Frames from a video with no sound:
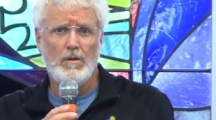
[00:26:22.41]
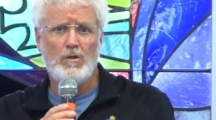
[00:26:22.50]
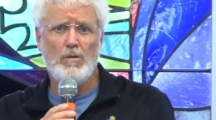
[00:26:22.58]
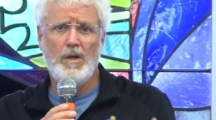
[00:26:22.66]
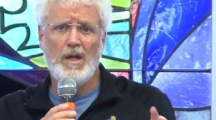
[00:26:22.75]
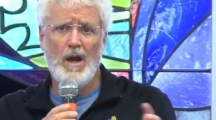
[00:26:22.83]

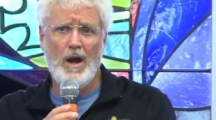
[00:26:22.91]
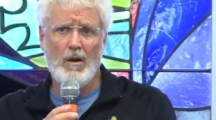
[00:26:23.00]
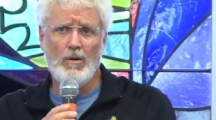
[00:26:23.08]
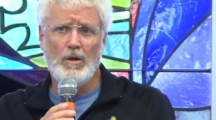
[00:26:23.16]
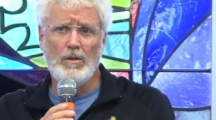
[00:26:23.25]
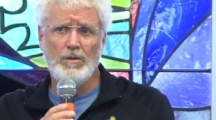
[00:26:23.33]
to be
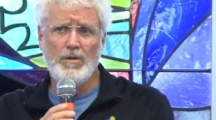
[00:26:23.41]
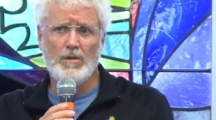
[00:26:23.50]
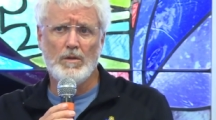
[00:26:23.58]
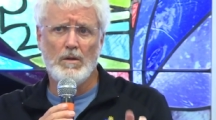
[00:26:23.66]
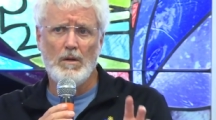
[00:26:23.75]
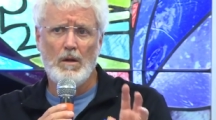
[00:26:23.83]

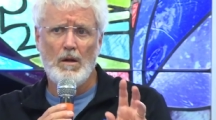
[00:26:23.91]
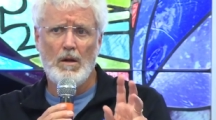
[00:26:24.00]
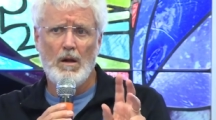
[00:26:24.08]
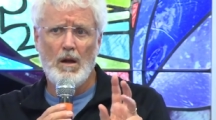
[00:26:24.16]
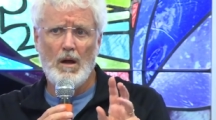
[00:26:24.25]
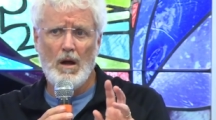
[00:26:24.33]
heralds
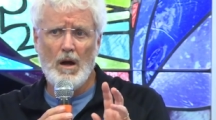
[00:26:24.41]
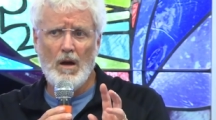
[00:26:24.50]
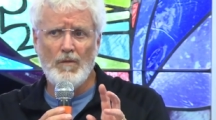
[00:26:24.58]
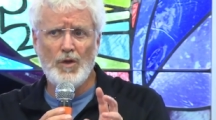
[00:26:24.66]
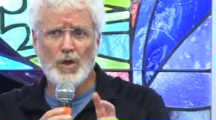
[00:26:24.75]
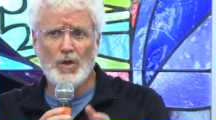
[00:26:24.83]

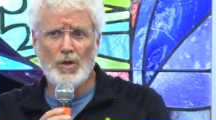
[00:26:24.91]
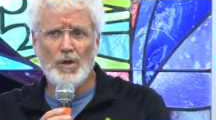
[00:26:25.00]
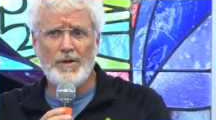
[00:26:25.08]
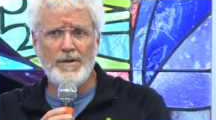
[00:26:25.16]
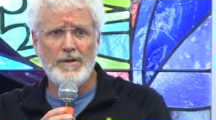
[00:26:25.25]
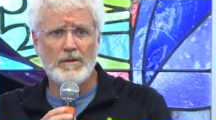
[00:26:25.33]
of the
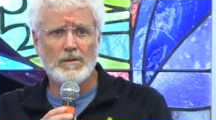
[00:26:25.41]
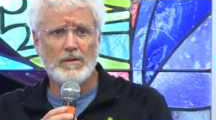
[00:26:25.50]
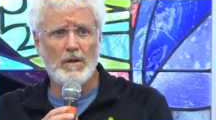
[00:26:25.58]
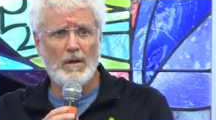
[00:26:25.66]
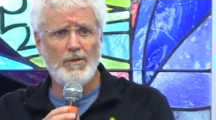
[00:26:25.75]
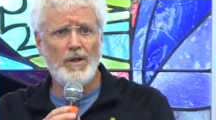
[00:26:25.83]

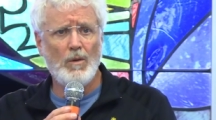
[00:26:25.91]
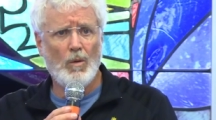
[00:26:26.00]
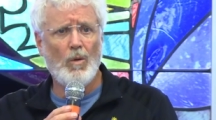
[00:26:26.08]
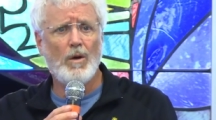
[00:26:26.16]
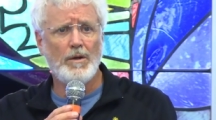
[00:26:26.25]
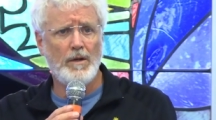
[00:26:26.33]
goodness of the
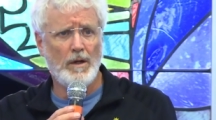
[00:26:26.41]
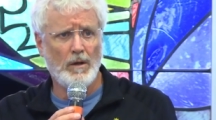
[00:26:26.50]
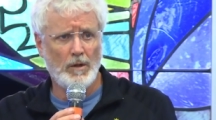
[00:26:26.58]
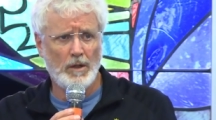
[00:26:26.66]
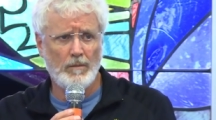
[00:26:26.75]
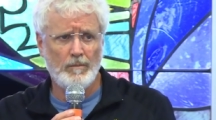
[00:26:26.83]

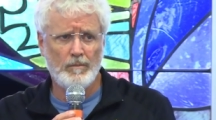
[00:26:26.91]
ordinary.